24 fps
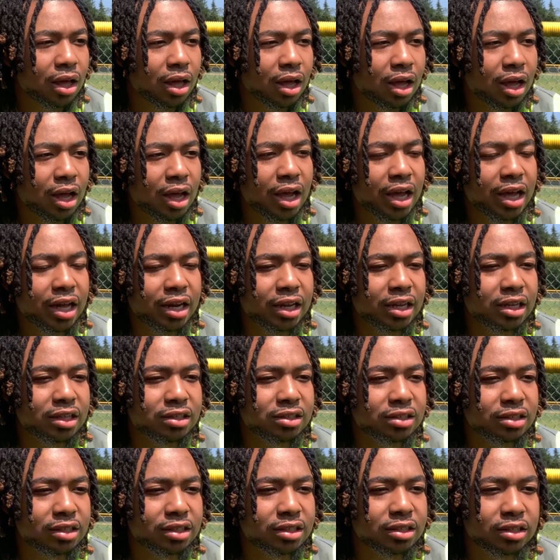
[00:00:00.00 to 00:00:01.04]
I had an
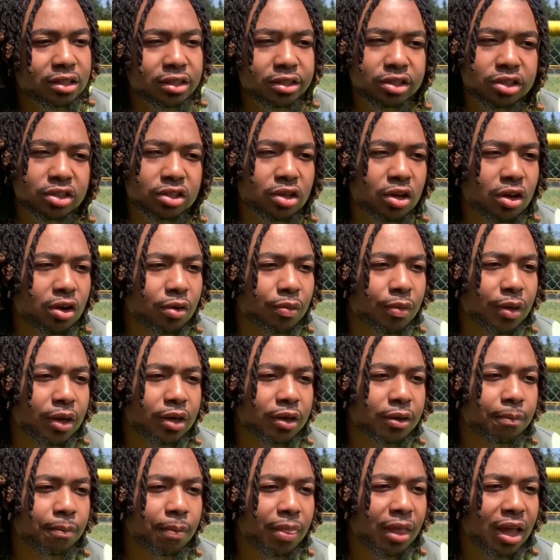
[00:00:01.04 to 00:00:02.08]
instant, let's just talk about it.
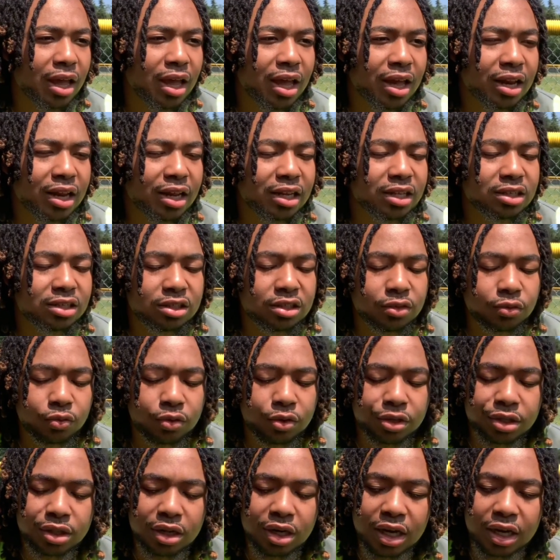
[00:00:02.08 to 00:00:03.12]
I had an instant
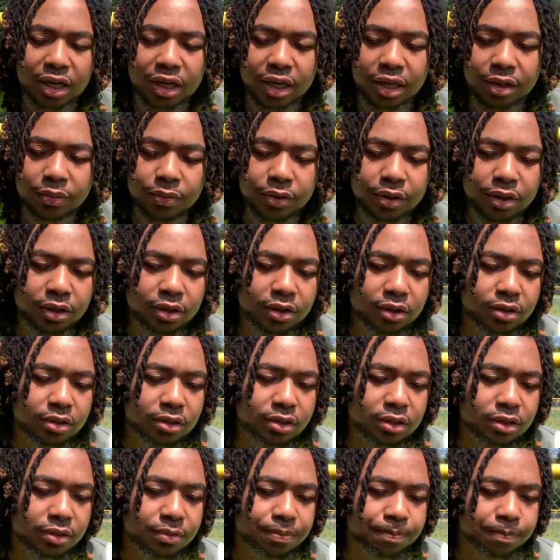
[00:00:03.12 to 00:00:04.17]
where I came in
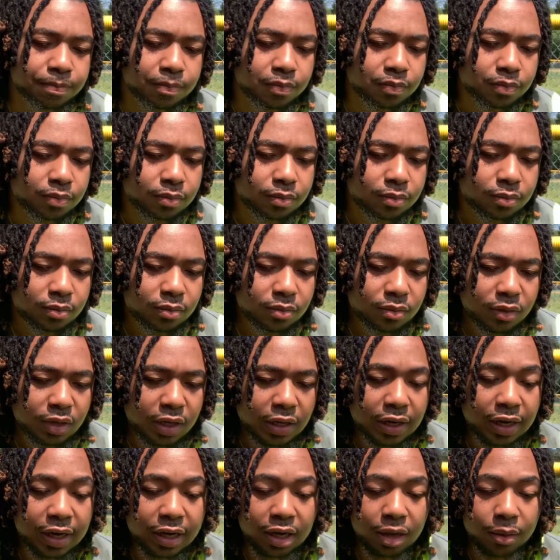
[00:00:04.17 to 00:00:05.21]
early,
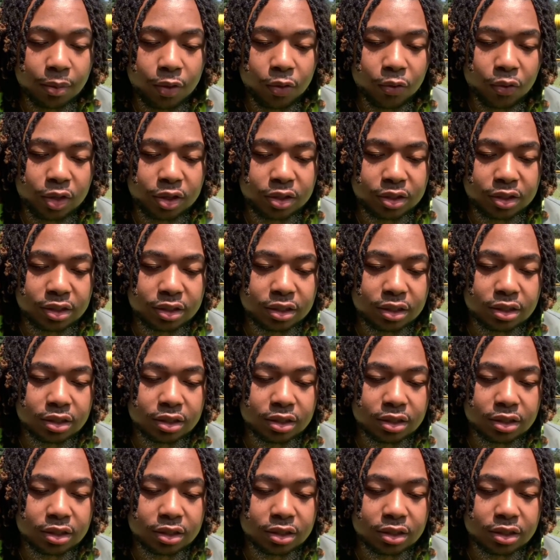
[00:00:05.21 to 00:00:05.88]
I got my work done.